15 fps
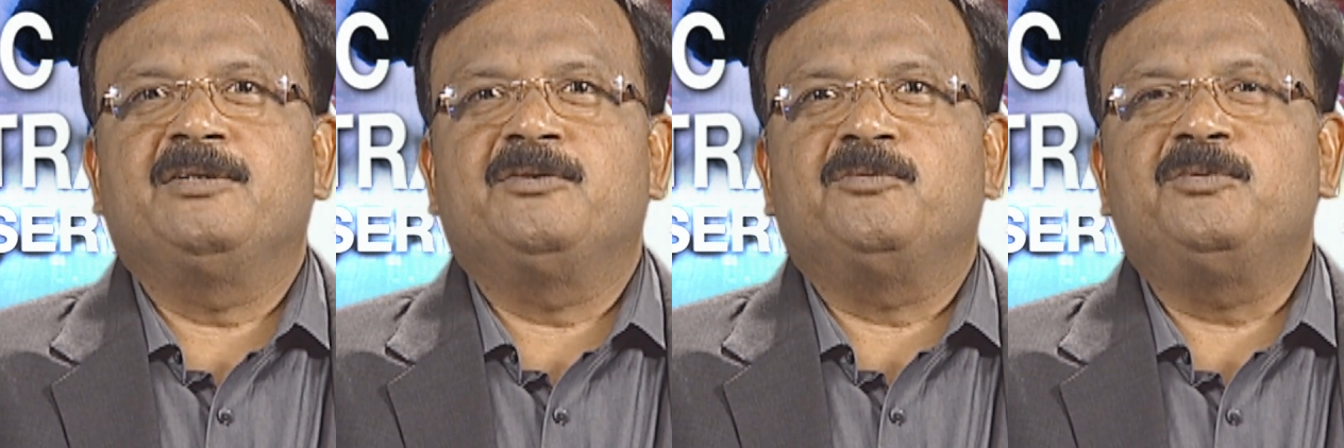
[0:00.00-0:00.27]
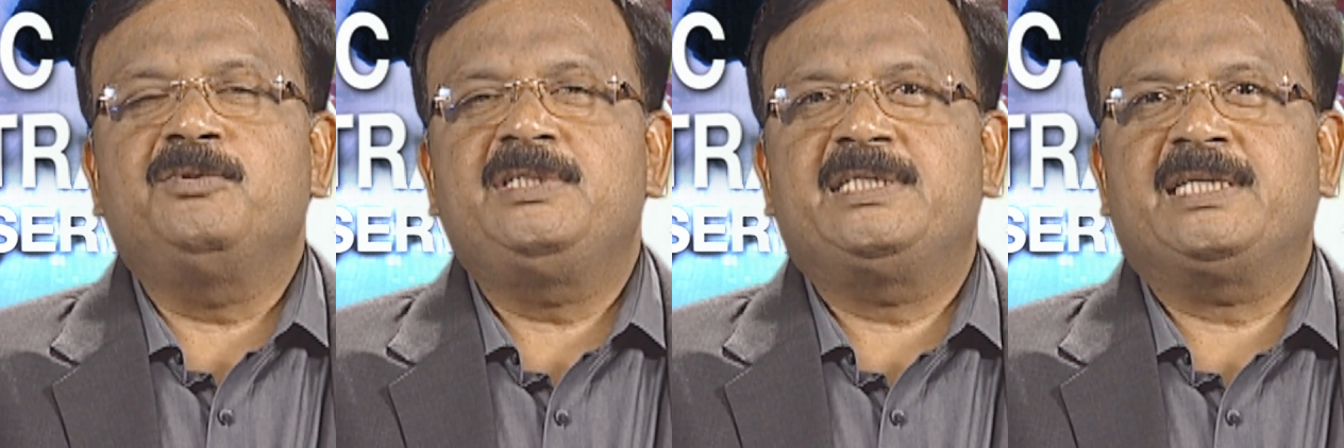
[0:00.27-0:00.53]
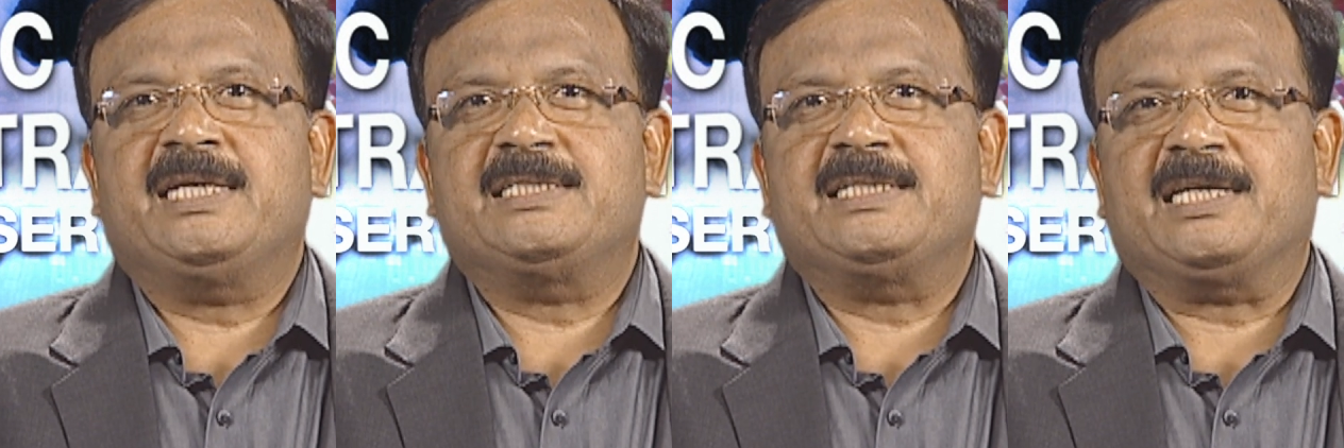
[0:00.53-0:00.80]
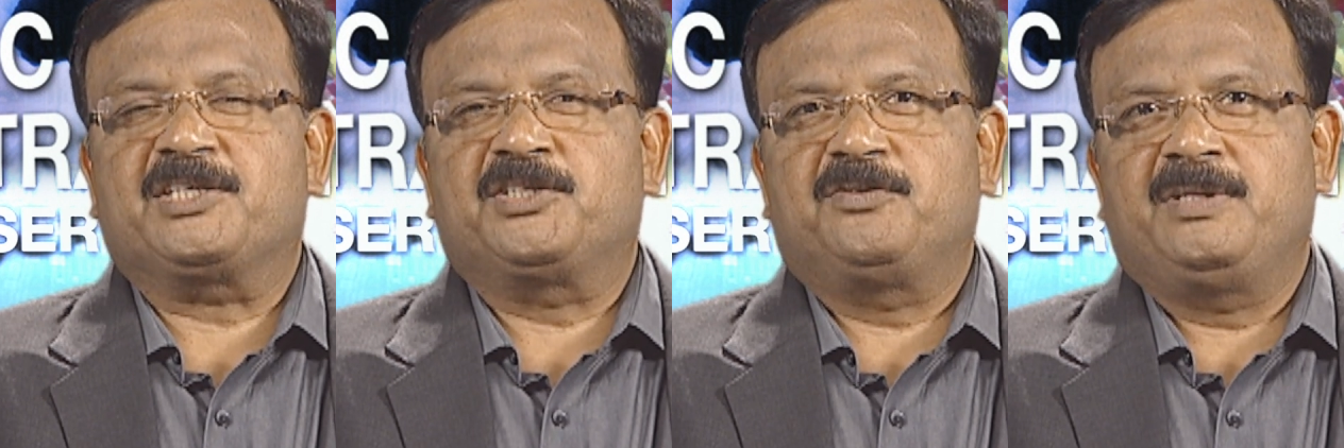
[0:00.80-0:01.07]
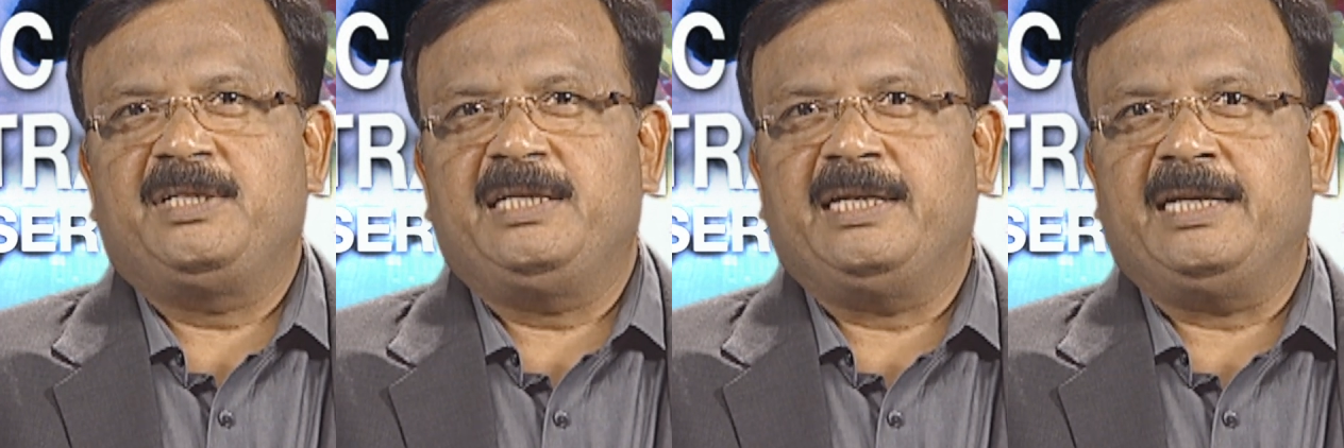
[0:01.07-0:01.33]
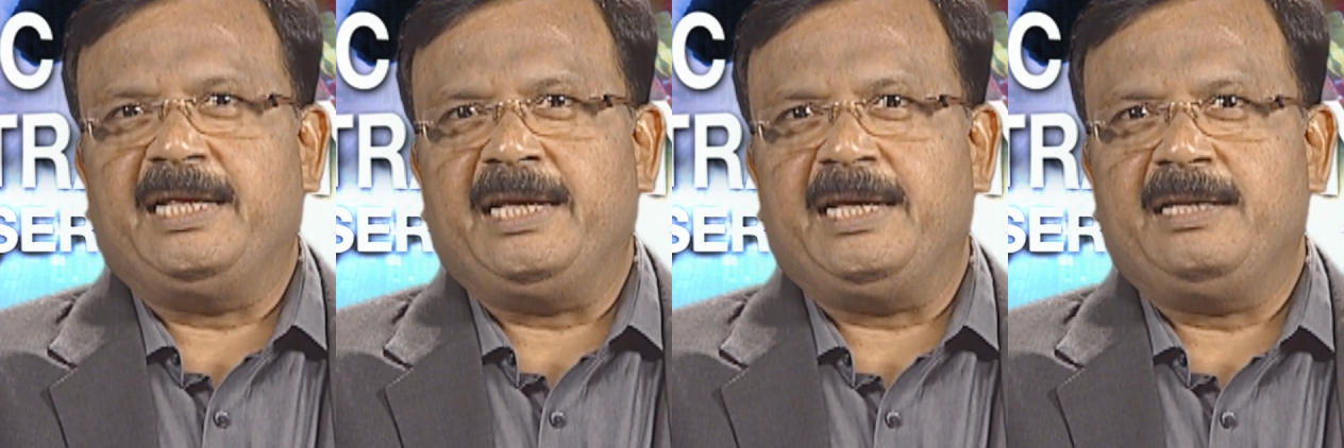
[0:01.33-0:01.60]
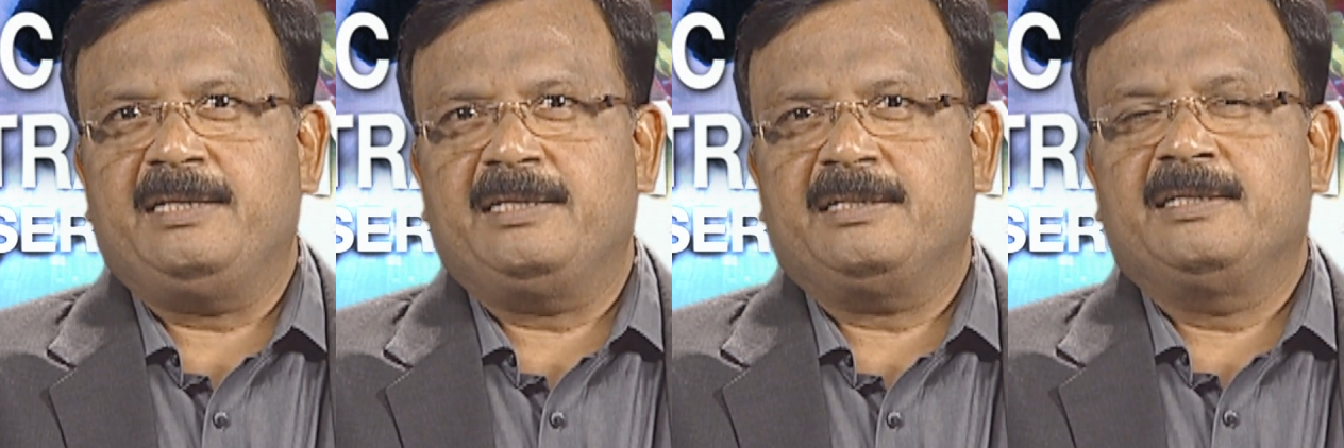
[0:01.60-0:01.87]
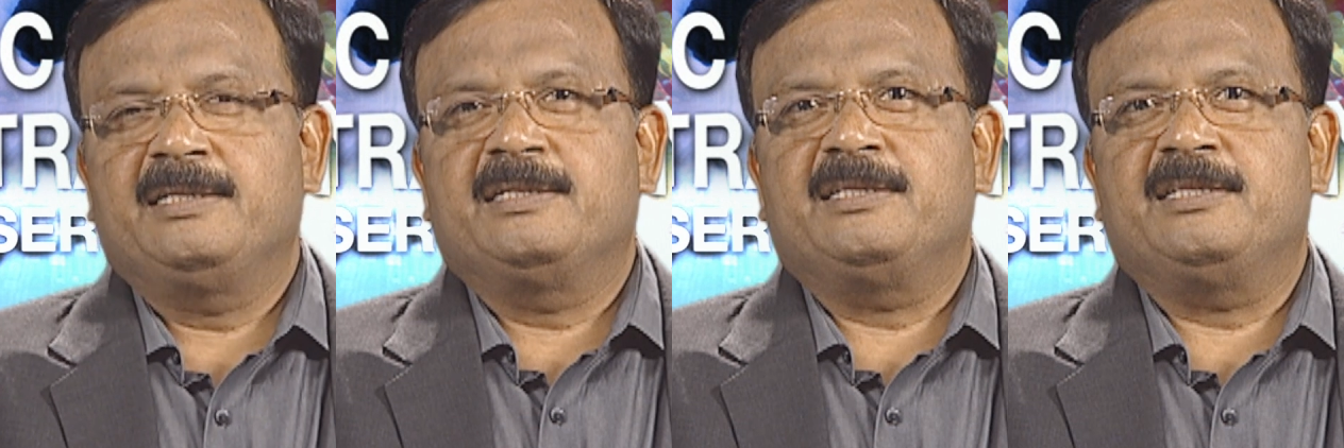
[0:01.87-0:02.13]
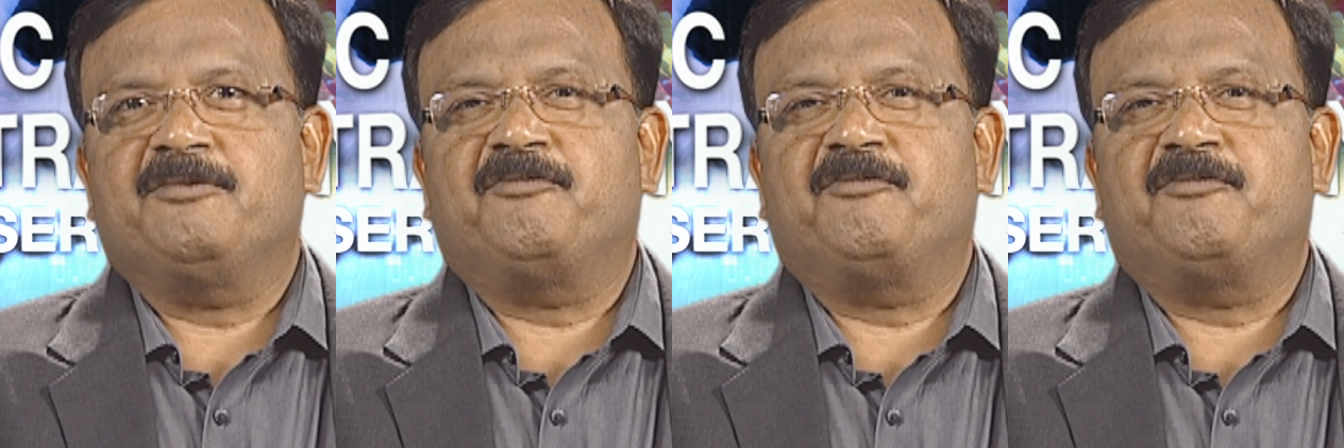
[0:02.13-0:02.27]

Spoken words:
which has actually laid the